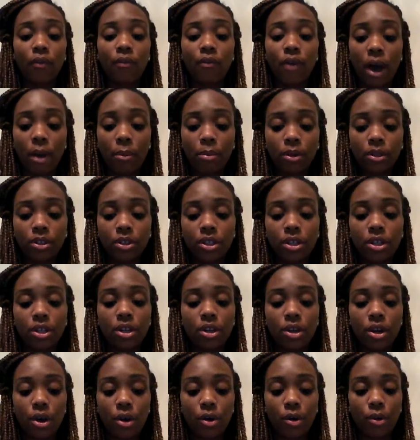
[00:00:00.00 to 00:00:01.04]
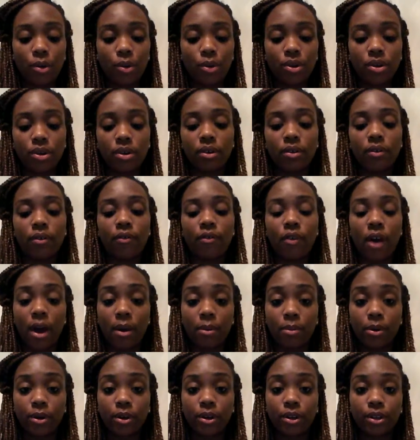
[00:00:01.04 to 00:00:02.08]
fiber to the node,
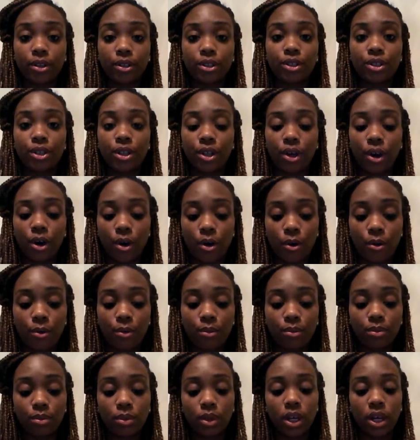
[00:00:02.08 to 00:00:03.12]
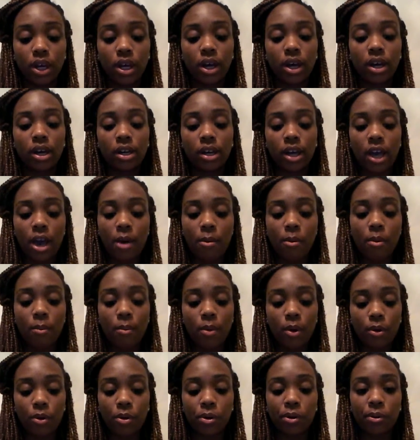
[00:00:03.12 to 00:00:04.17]
fiber to the home, cable
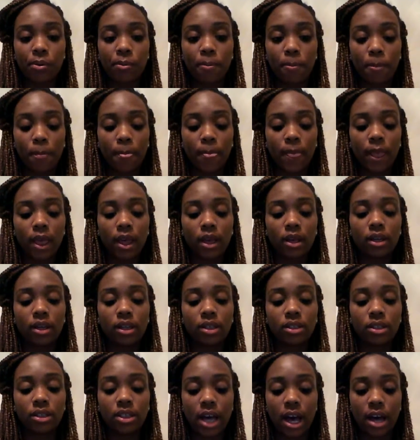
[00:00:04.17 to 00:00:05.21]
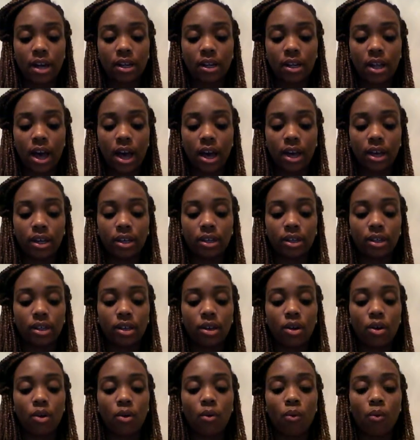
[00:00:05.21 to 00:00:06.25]
modem, satellite,
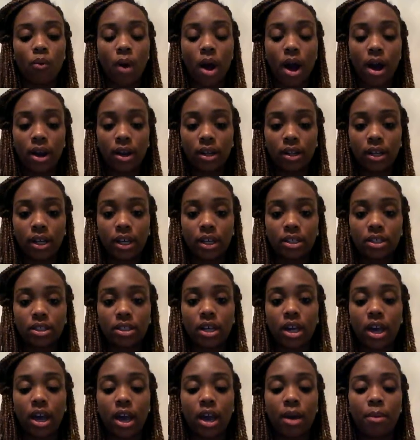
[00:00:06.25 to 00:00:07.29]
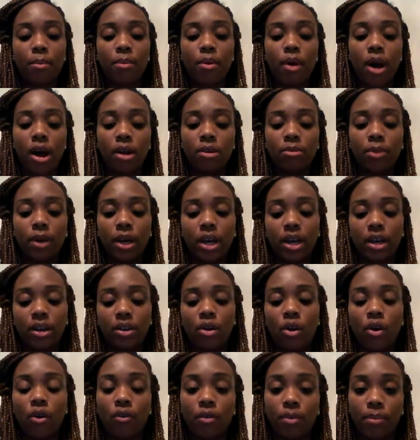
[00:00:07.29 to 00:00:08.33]
wireless, and broadband
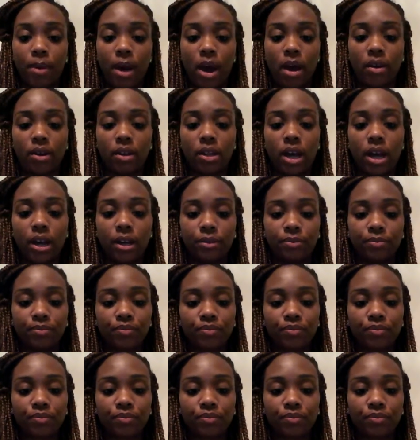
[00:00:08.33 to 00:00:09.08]
over power line.